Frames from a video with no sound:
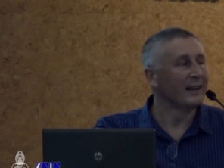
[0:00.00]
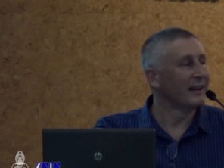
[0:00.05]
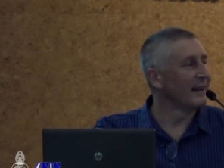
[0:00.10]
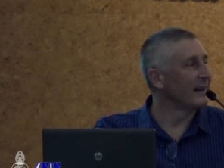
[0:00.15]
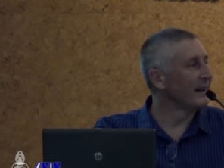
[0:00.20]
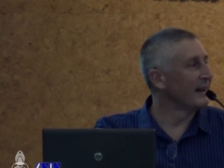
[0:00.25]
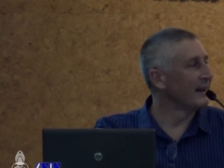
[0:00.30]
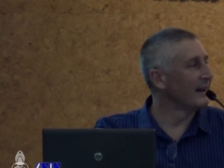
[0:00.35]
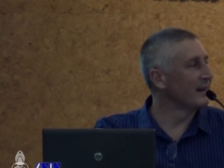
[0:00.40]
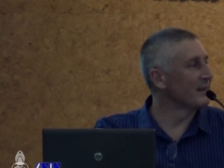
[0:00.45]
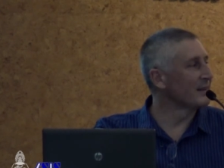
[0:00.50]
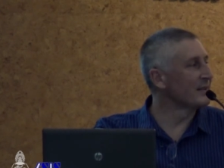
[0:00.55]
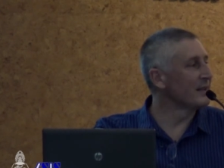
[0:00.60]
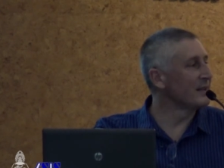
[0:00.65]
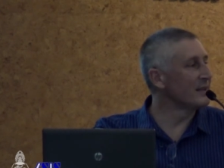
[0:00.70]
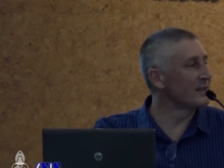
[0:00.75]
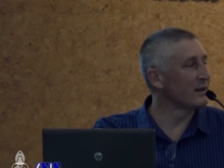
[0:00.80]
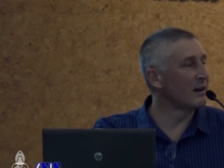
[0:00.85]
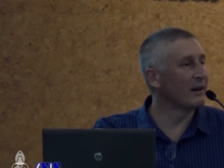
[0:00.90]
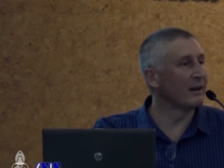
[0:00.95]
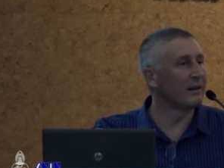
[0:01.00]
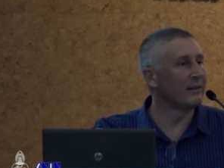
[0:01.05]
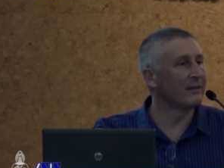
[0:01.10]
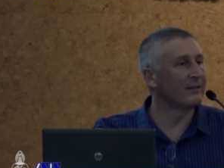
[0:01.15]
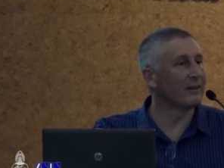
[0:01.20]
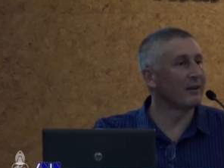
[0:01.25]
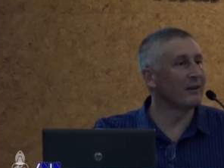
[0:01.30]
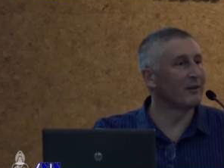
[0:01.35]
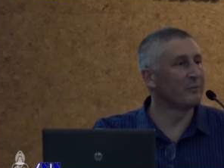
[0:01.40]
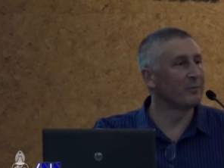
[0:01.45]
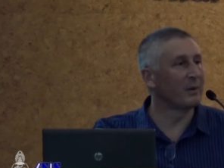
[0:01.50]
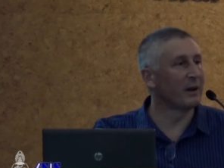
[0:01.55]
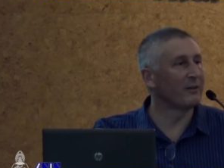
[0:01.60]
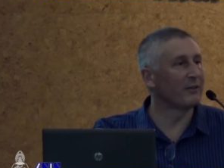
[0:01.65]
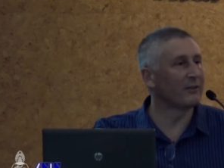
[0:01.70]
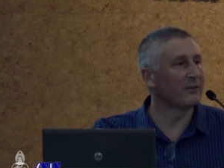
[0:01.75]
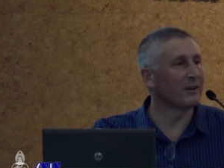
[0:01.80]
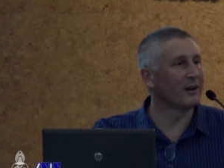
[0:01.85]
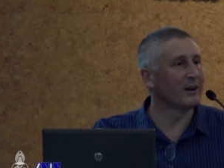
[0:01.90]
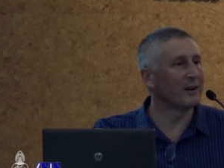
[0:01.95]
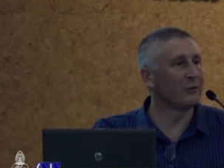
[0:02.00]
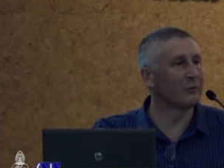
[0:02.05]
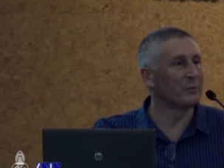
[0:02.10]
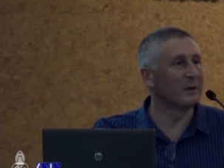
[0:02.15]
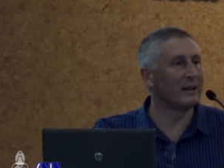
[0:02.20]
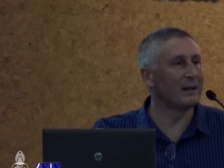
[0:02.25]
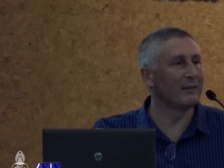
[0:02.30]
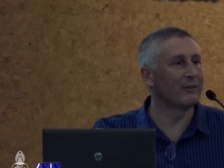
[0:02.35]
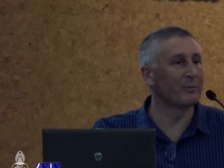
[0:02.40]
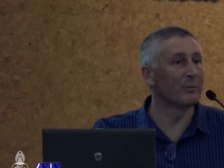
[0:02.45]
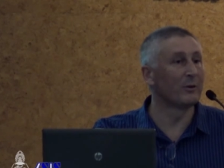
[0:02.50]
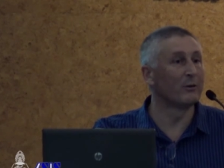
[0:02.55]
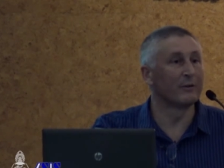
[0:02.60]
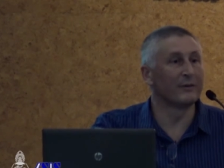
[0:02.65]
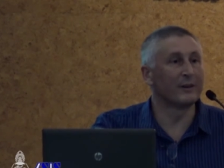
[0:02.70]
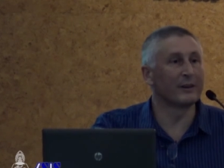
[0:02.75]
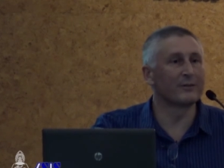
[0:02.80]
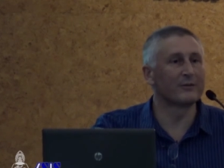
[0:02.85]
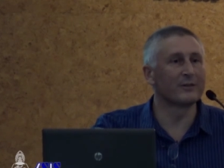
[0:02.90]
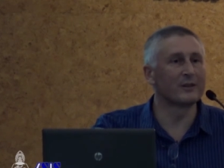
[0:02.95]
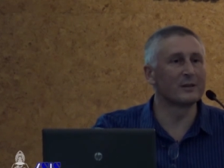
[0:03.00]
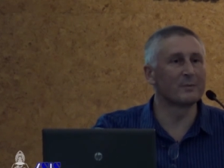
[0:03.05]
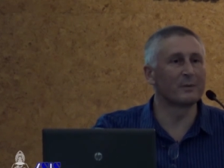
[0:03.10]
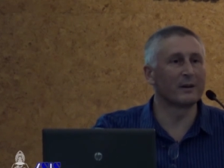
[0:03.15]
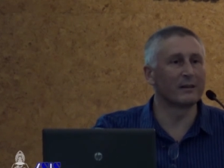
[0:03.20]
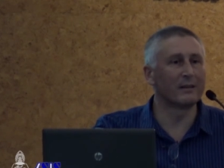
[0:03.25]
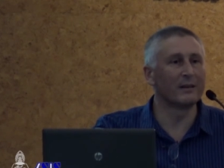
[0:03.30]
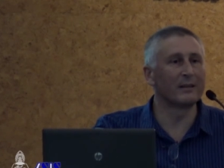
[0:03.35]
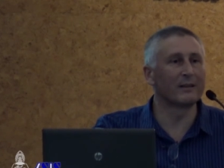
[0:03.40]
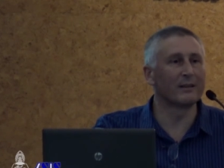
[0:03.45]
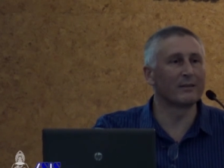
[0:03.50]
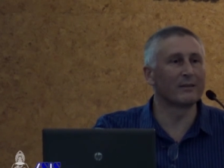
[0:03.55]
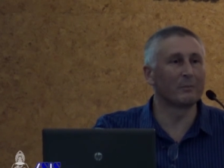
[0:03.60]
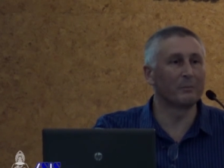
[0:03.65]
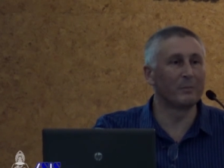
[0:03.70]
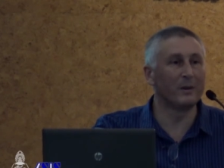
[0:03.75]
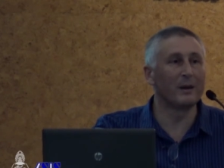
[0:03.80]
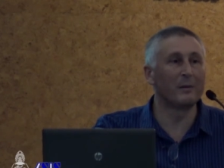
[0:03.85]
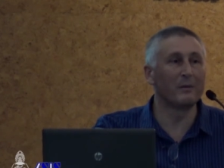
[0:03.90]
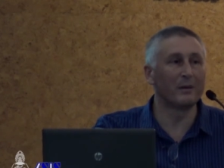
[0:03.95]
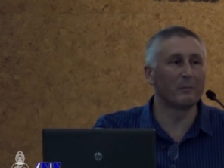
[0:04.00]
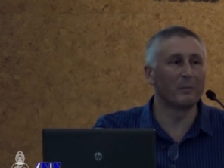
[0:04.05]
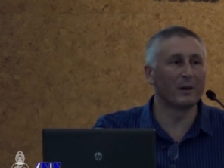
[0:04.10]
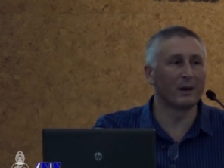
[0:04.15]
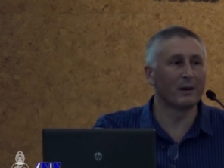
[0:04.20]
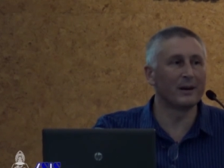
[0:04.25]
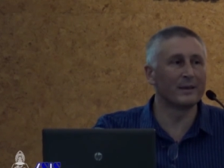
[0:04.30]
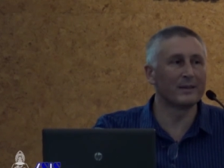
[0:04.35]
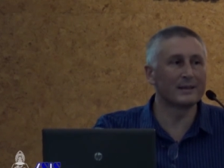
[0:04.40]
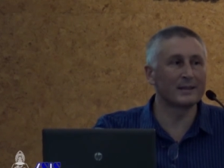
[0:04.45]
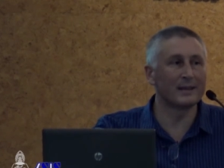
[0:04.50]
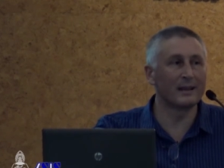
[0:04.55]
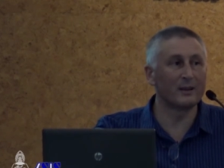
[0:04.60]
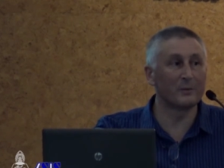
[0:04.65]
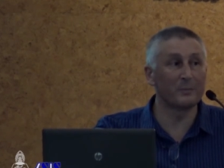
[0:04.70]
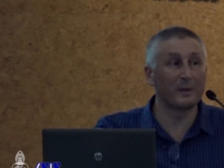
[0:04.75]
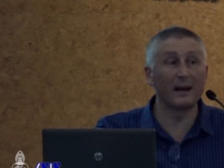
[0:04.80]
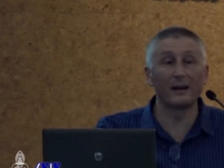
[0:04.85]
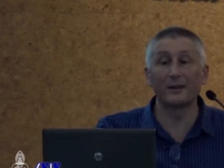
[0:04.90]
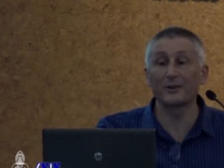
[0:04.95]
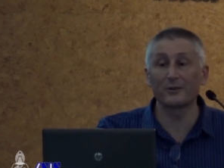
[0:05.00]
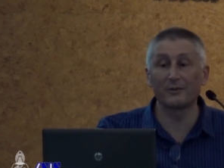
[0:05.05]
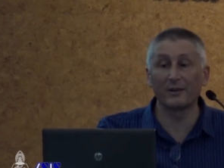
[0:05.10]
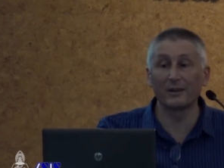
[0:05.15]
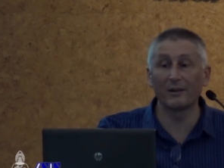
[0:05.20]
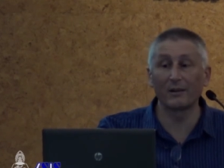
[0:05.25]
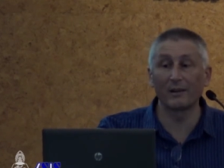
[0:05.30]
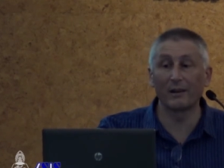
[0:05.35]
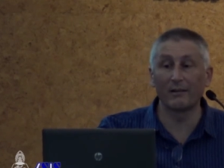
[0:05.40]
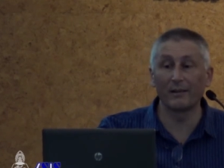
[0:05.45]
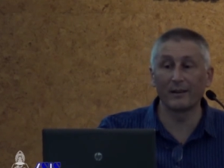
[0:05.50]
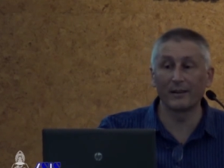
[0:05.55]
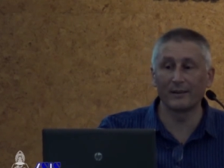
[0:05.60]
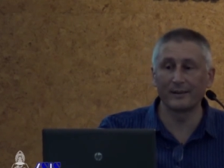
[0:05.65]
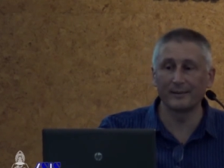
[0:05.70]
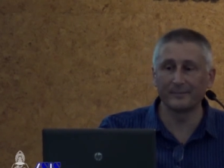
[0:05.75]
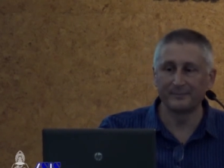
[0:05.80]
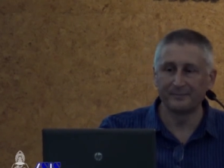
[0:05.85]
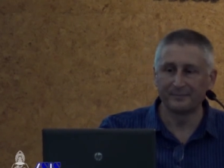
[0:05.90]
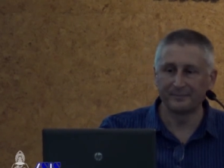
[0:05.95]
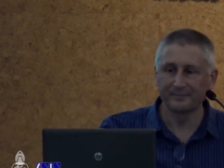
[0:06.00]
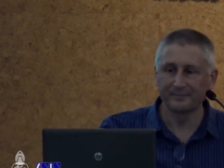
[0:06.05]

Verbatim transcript: And I see signs of both sides winning small victories, but I think there's a big behind-the-scenes power struggle going on.